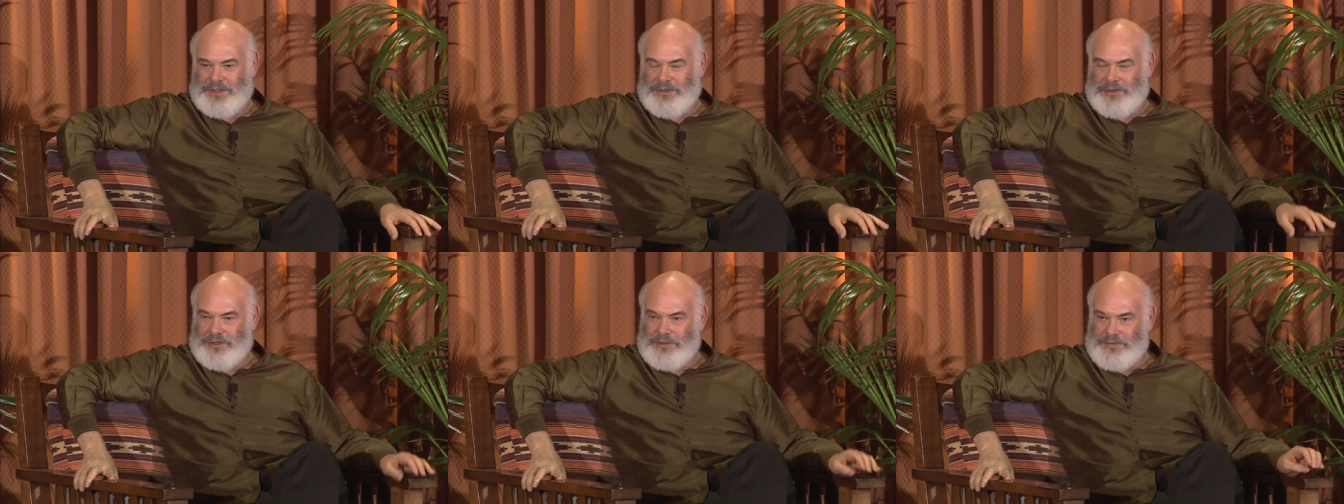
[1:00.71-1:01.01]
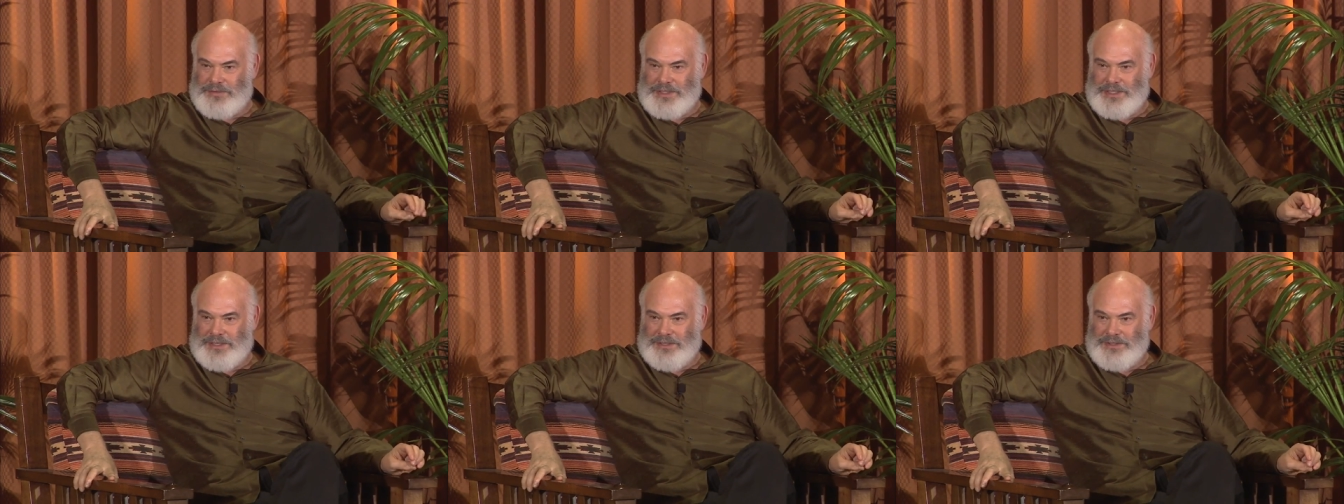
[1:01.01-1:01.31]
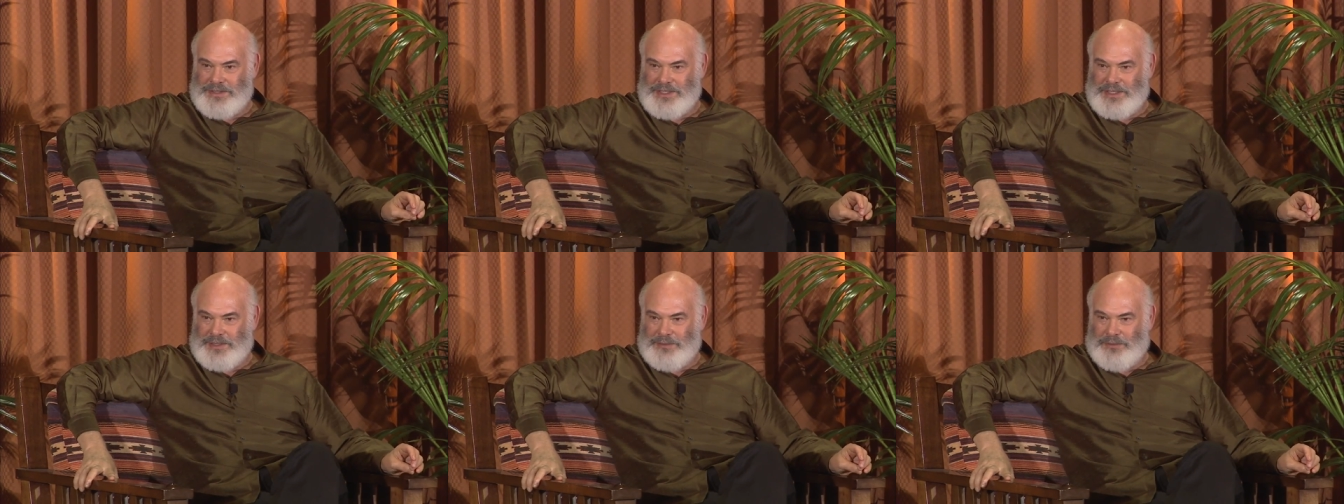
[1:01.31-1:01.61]
nerve
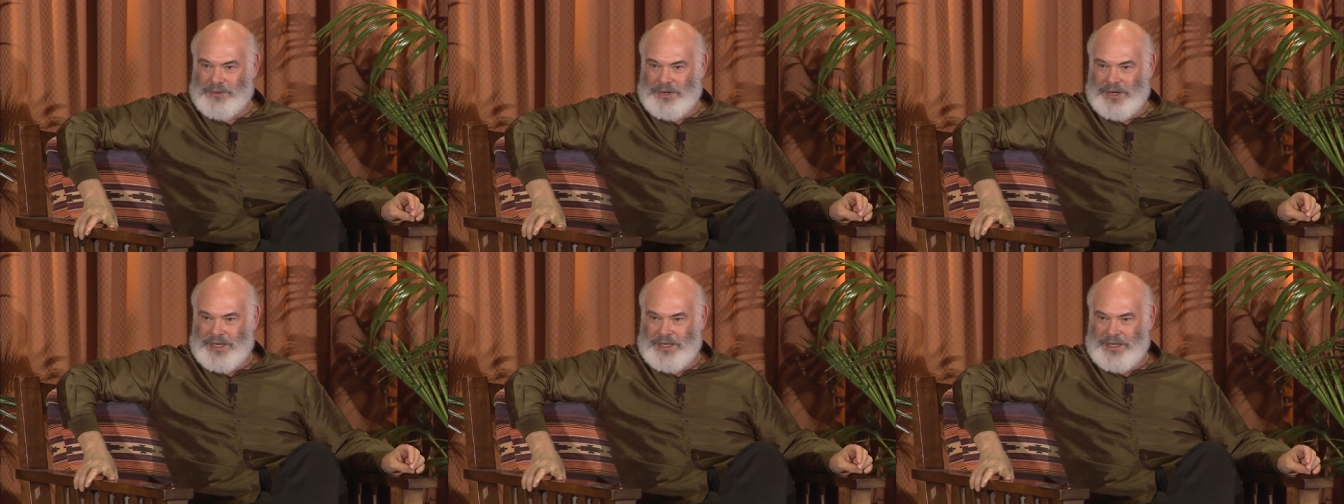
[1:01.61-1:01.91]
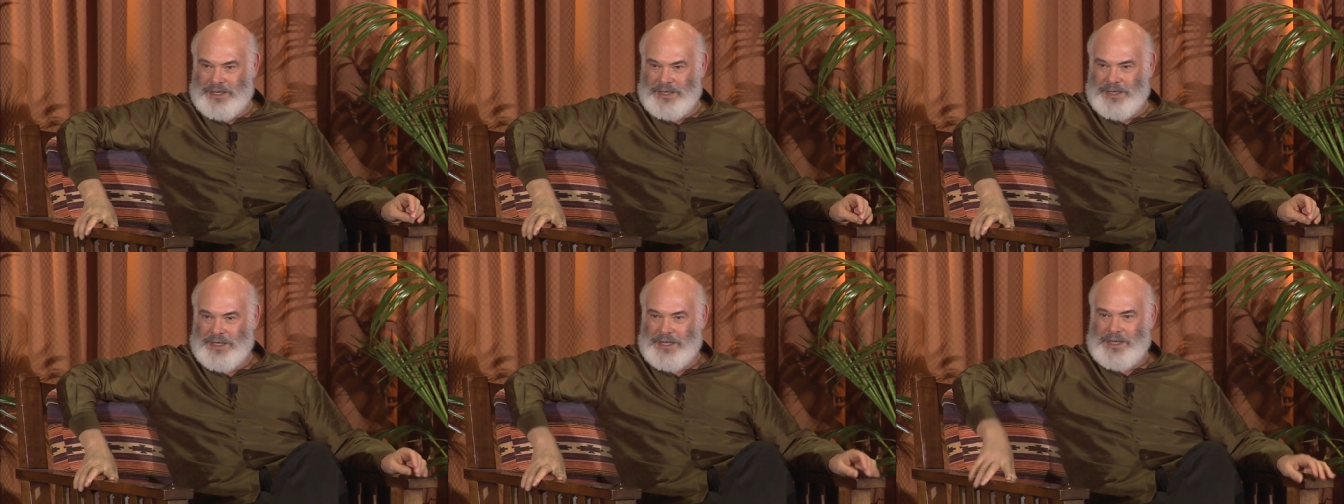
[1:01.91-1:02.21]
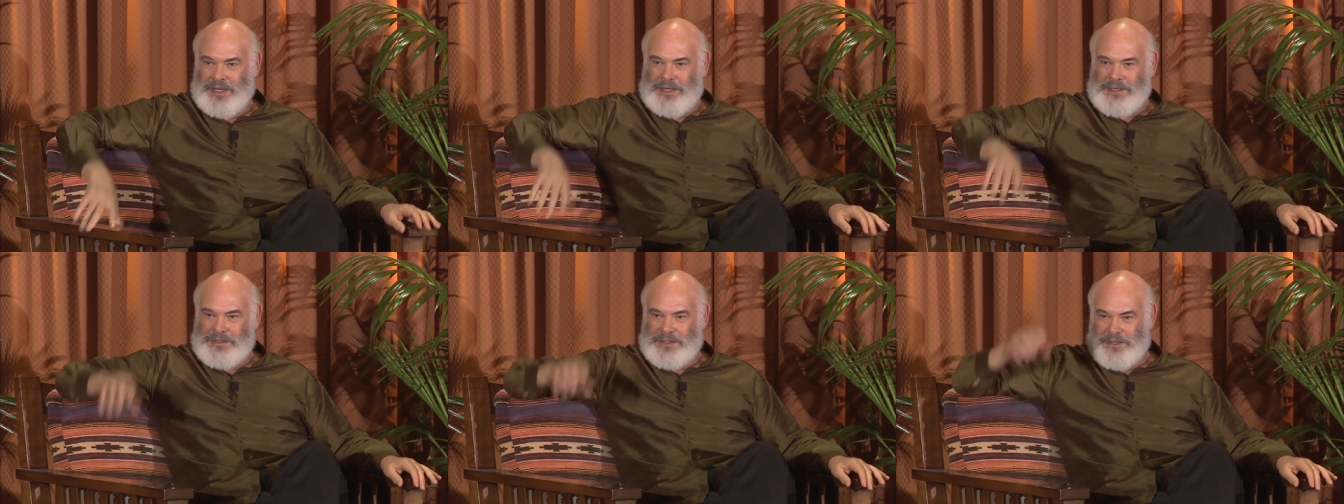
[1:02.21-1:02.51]
cells in the brain.
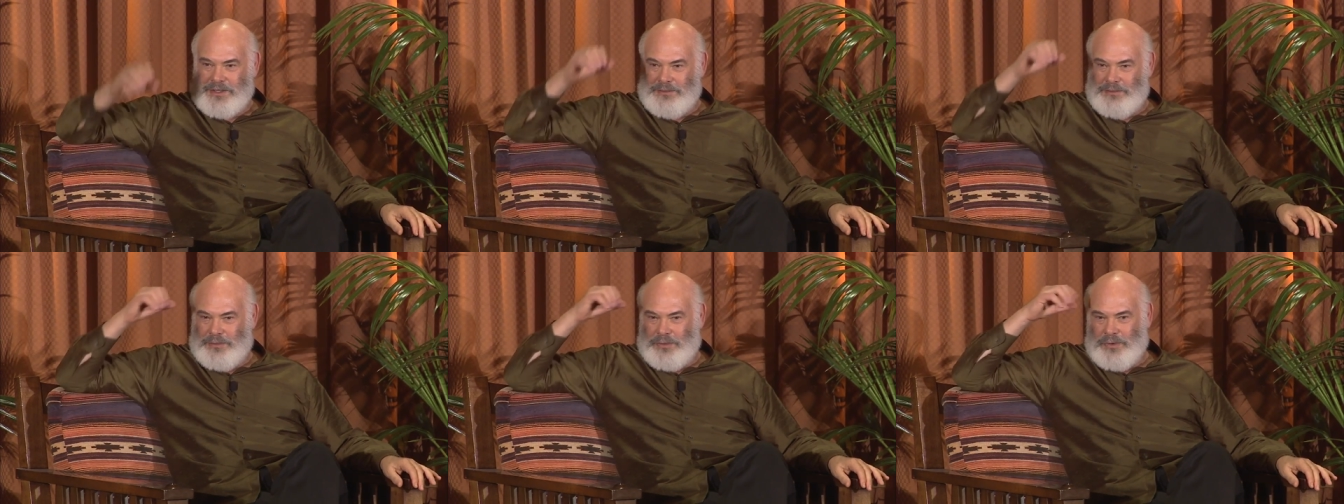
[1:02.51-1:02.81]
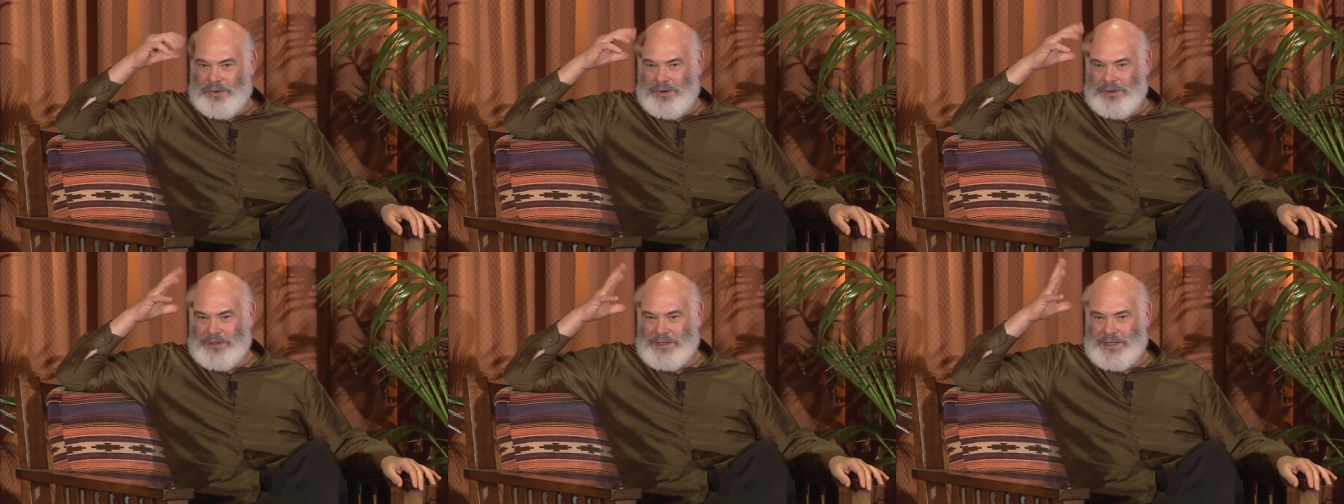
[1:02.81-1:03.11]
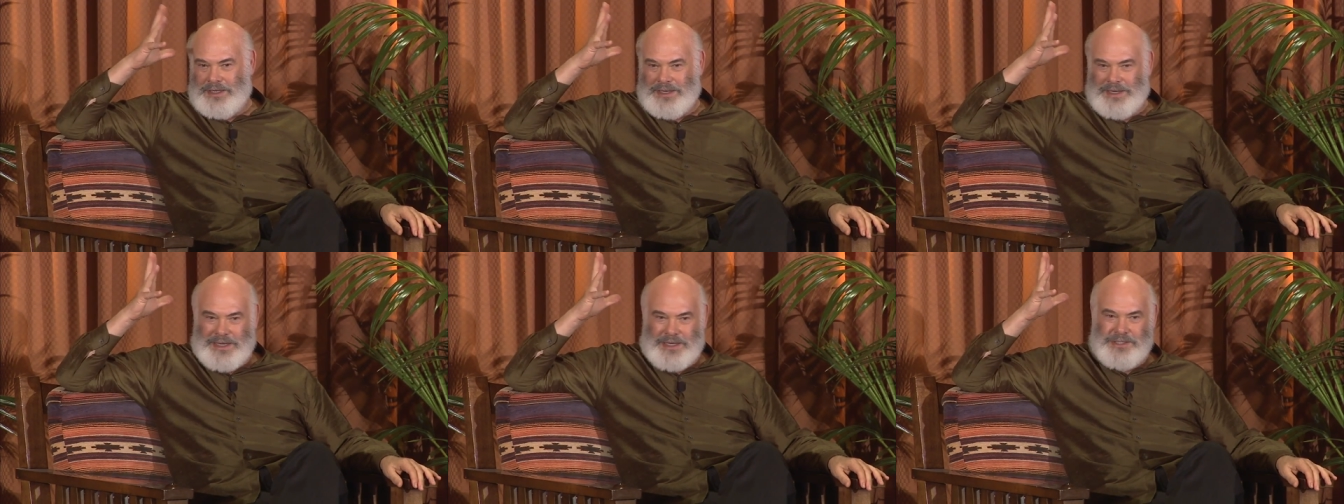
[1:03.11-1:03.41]
So the more
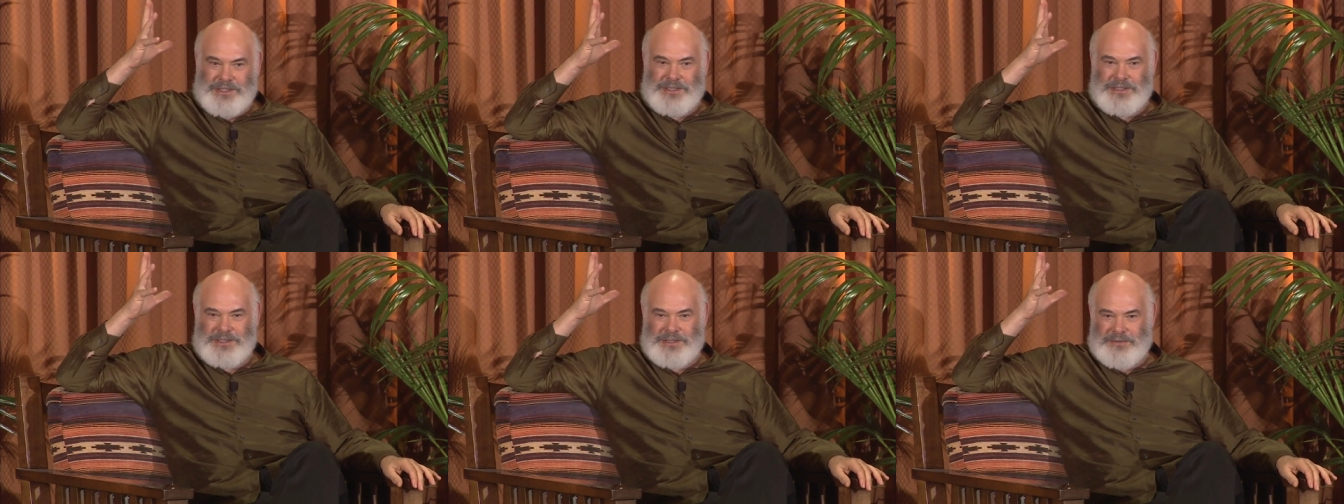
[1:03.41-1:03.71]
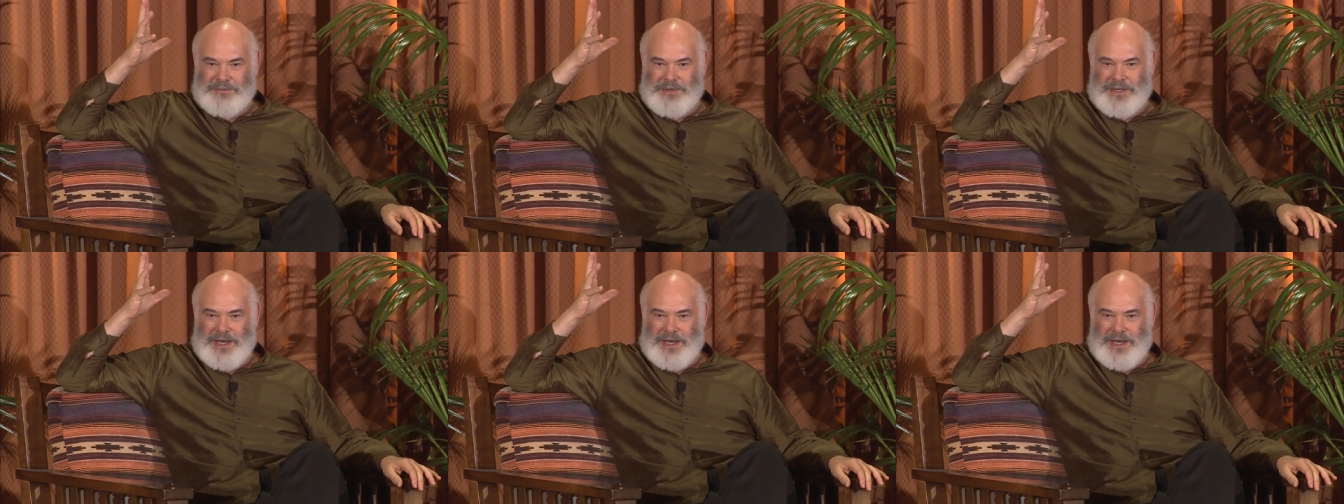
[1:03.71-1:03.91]
connections you've